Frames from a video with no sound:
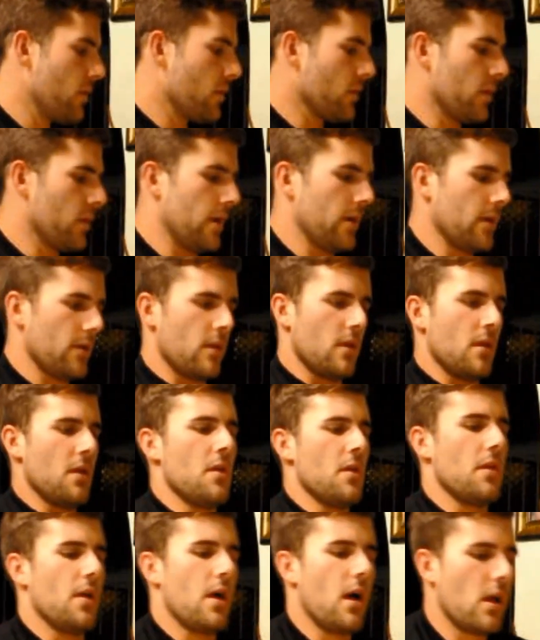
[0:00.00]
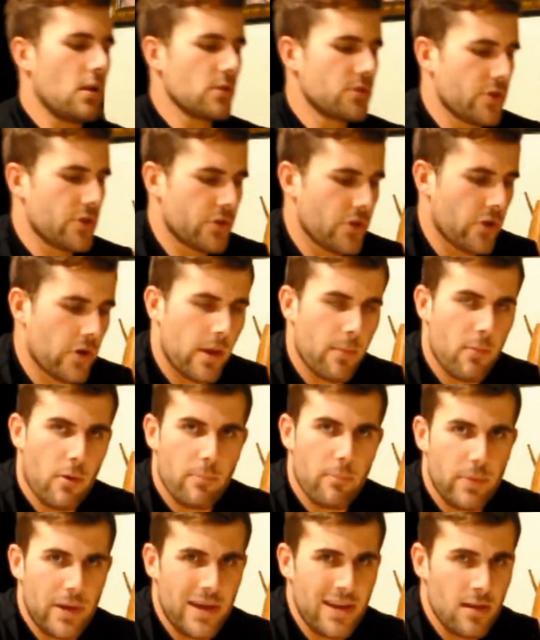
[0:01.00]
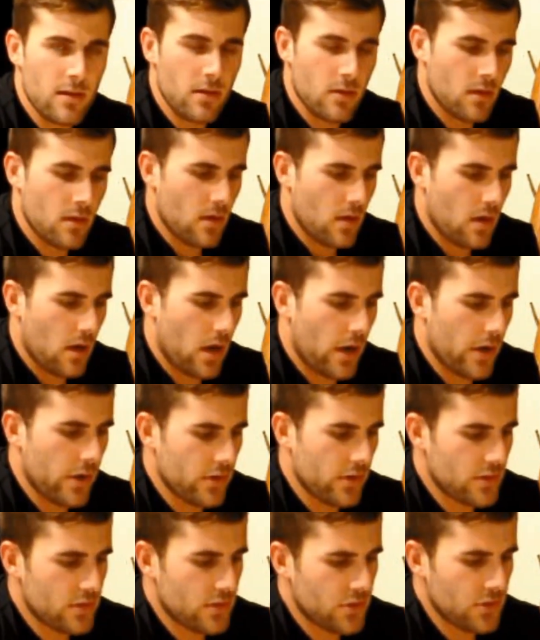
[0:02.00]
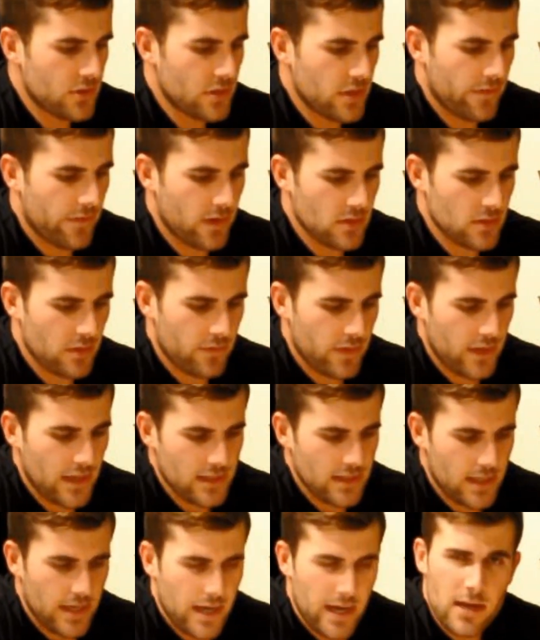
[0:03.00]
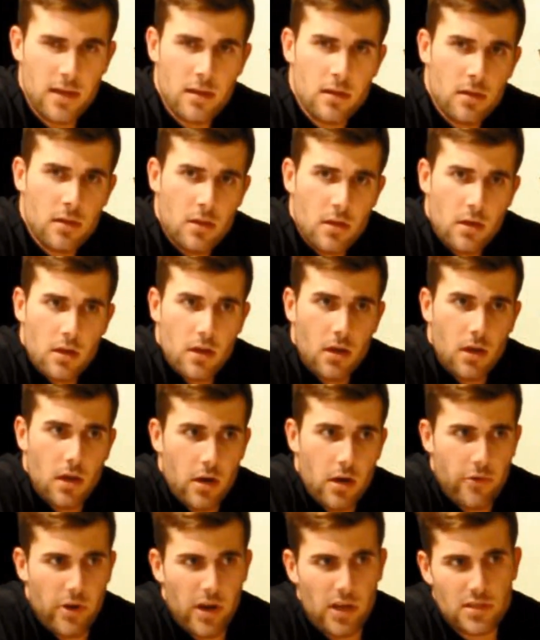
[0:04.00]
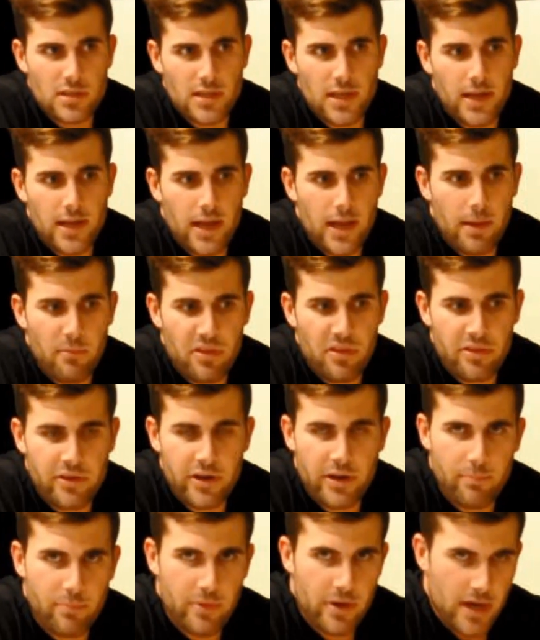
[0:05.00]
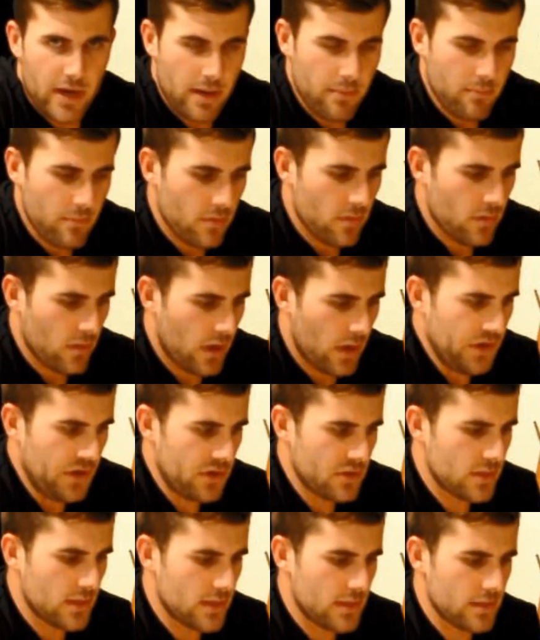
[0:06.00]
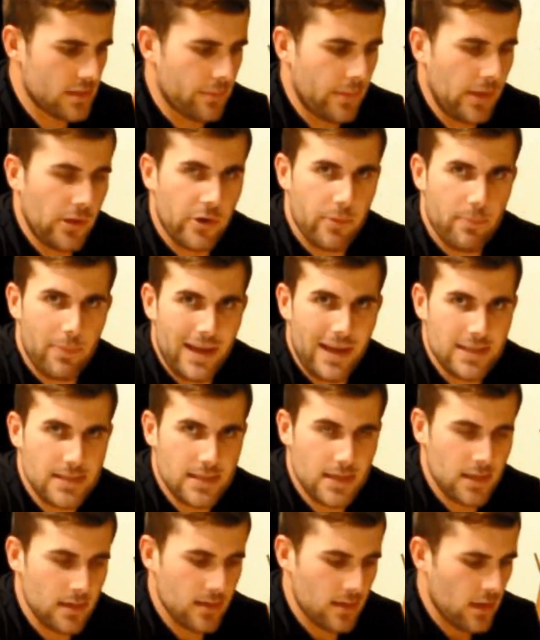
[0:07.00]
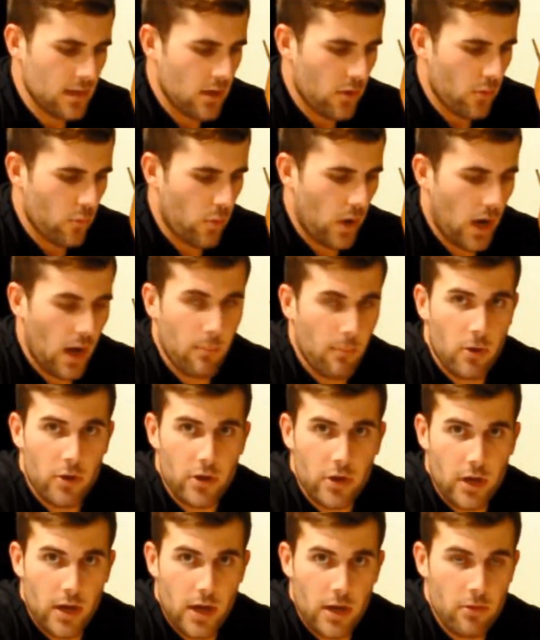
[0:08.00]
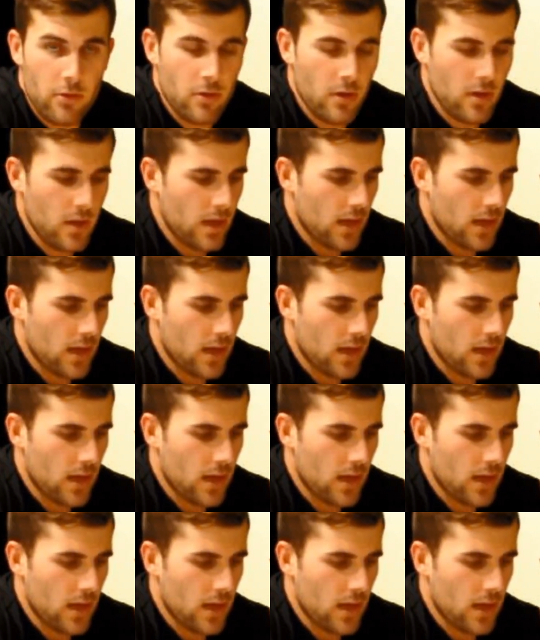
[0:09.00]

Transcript: Okay. The Ultra Thermium O P, I use two servings of these a day, uh, around ten A M and three P M I use this as a meal replacer while I'm on the go.